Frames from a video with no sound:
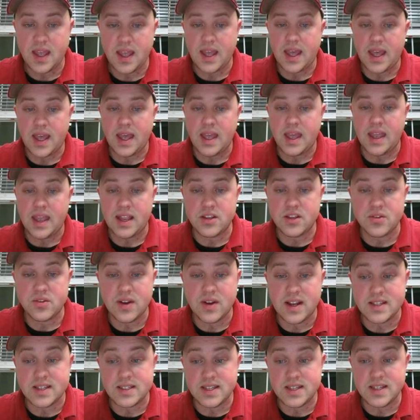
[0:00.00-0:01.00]
A dry
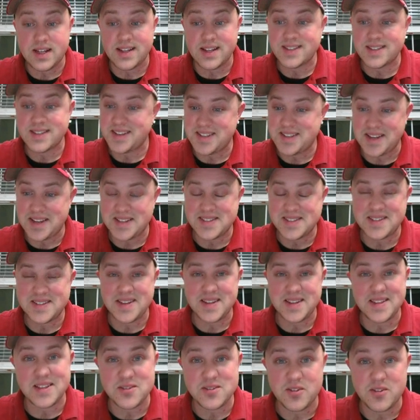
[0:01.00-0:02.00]
seed is a dead seed.
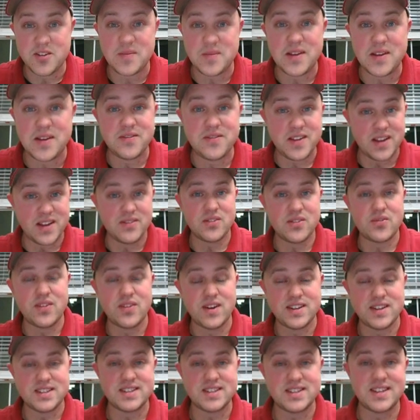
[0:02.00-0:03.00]
That's one of my favorite
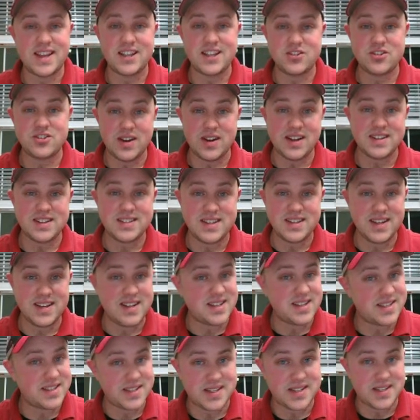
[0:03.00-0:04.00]
phrases. A dry seed is
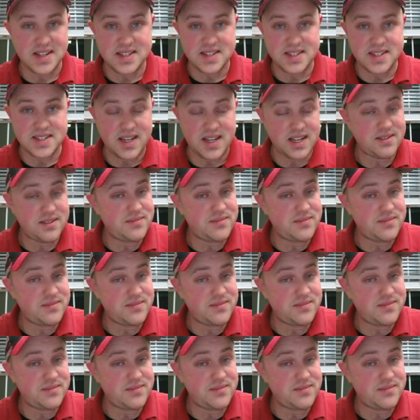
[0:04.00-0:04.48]
a dead seed.